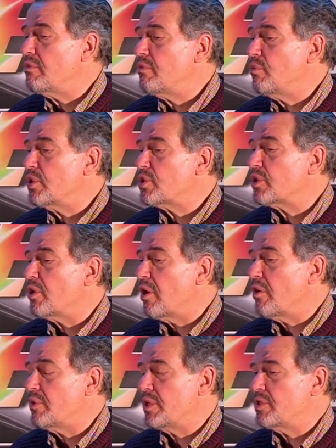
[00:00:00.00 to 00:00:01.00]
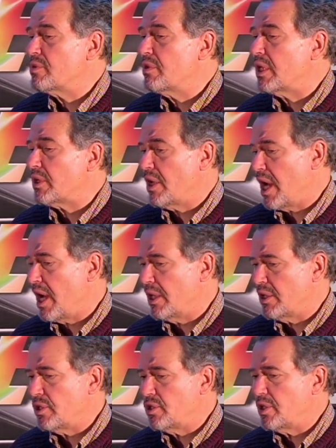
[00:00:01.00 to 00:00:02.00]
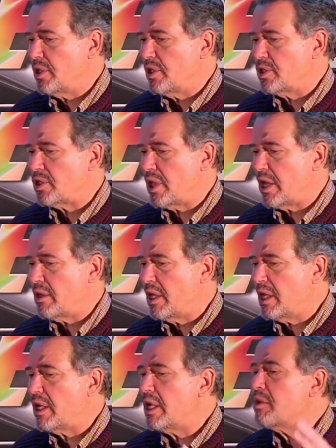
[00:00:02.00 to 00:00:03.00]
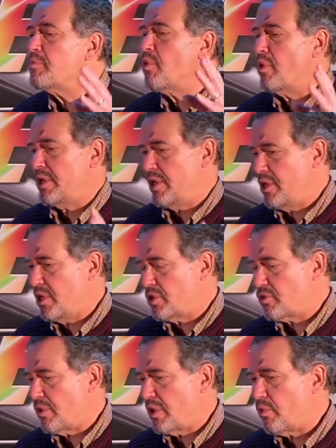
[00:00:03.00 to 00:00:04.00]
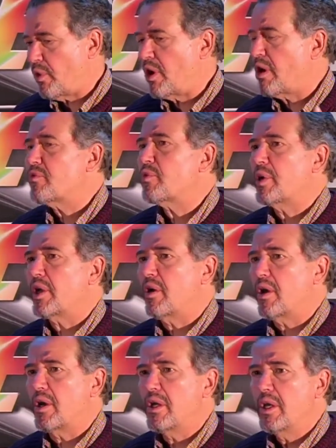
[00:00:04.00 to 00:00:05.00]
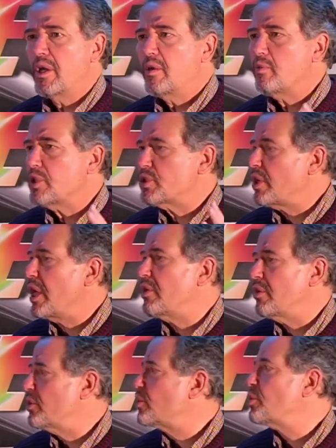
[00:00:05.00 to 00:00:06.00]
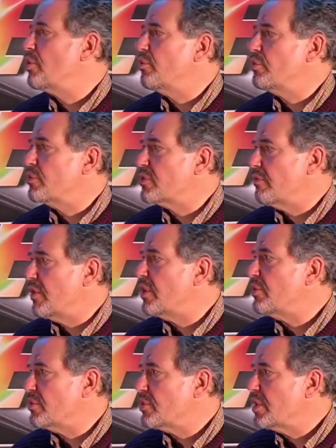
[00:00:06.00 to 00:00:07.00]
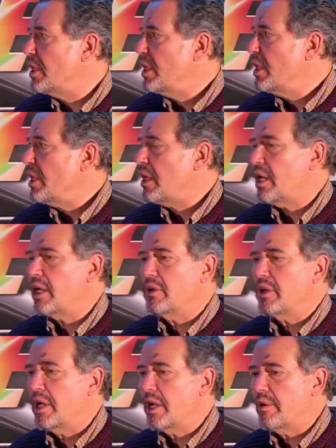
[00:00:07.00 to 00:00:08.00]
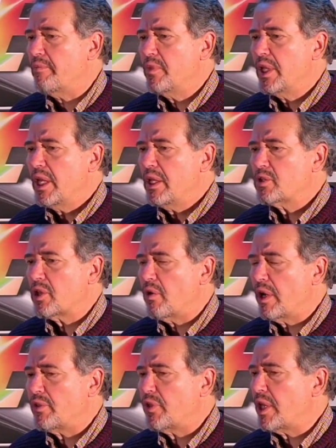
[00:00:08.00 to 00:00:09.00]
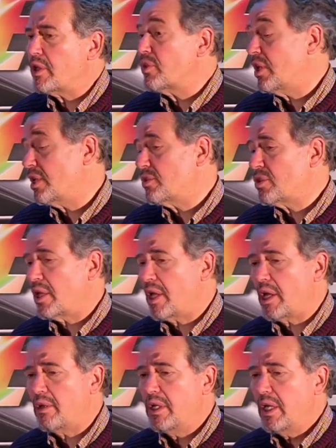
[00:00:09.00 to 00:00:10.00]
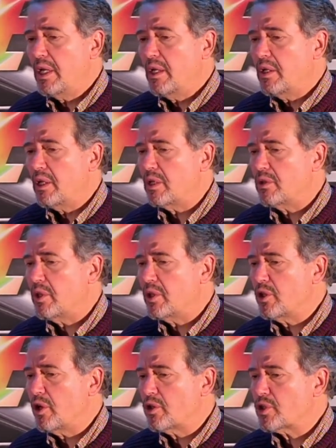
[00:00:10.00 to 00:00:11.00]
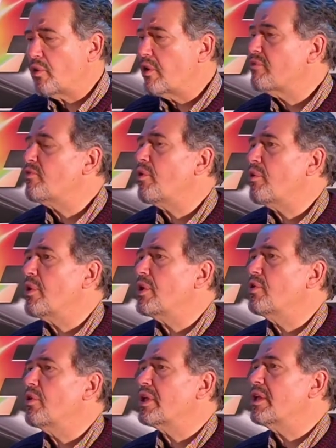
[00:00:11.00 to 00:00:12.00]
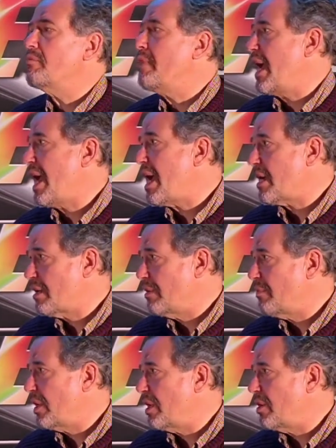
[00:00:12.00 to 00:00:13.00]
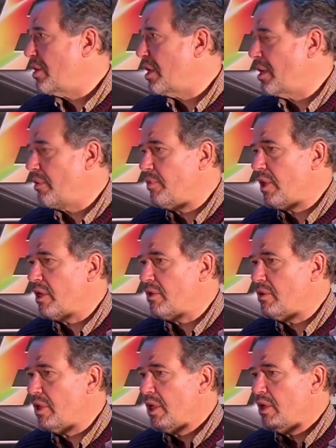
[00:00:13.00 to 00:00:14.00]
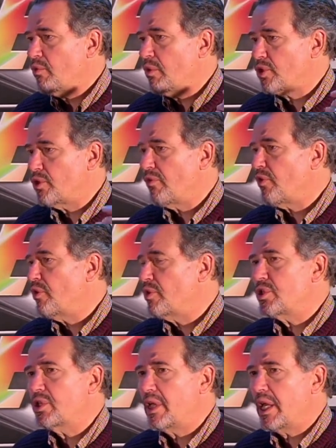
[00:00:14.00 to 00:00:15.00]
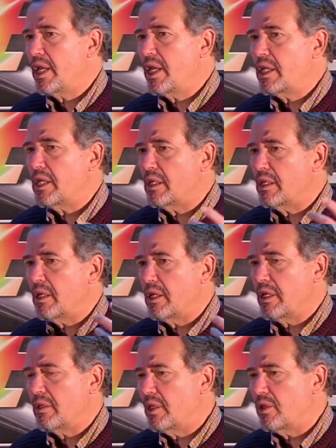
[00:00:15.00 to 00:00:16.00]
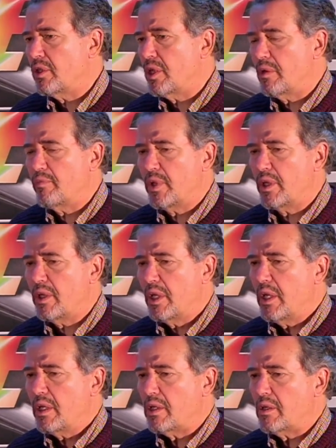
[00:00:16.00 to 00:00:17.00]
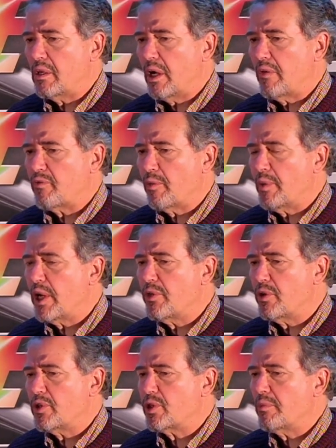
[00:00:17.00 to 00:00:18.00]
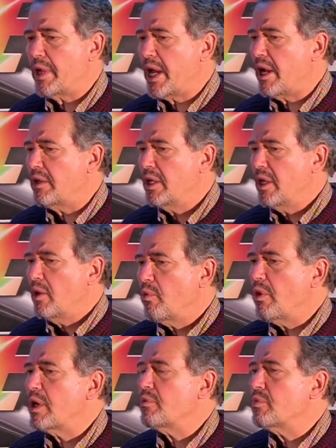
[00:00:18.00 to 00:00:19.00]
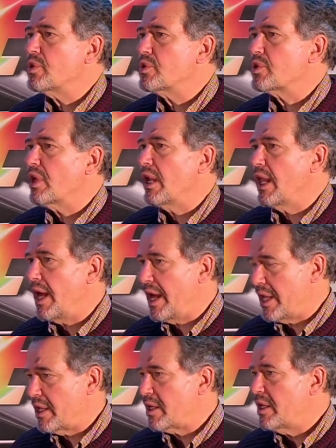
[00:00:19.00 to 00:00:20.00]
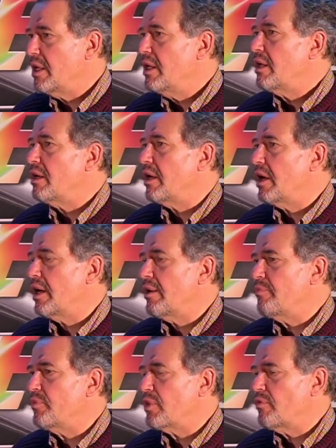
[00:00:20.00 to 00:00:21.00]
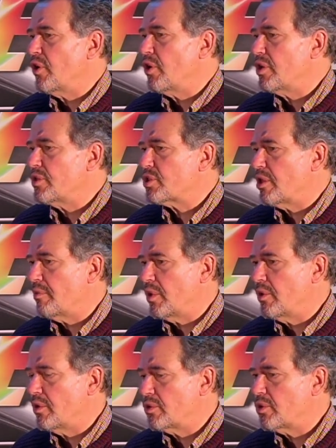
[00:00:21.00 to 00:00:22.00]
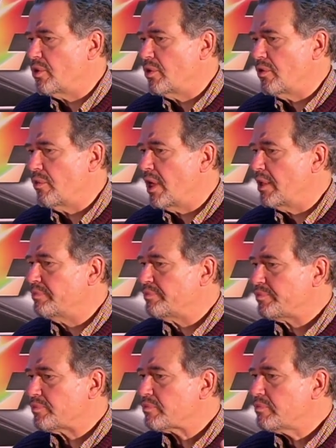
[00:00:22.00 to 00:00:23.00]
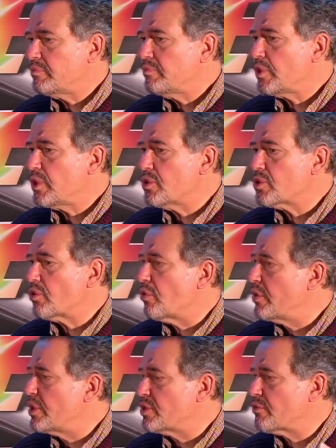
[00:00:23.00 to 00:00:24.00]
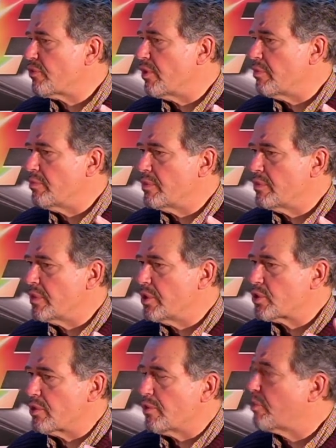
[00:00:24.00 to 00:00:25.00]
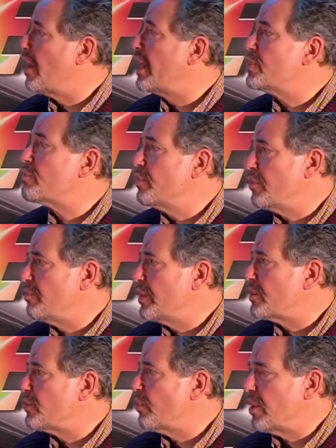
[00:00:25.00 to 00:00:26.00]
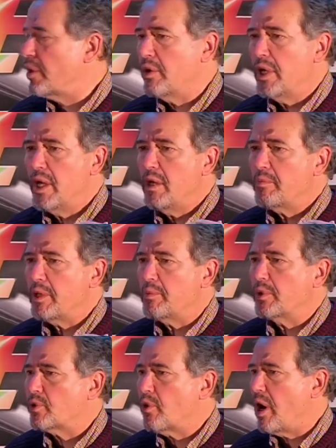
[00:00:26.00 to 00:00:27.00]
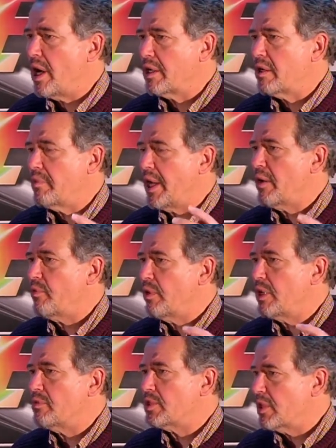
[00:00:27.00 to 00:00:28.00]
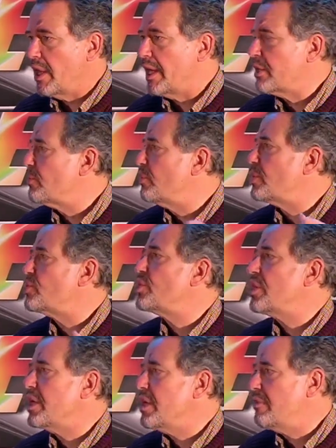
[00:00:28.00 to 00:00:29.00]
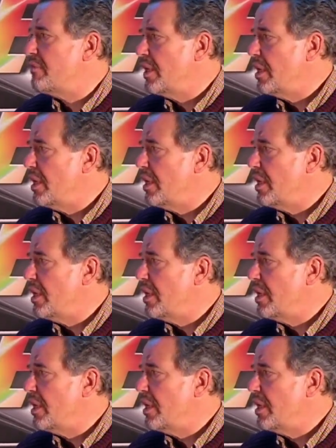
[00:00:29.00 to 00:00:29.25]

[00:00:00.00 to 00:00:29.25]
we should always acknowledge is that at any point in history, wherever we are, we stand on the shoulders of others. And so I think that in the years going forward, looking back and what you've heard today and from others about what it was like, very similar to stories from the civil rights movement, where people talk about what it was like to achieve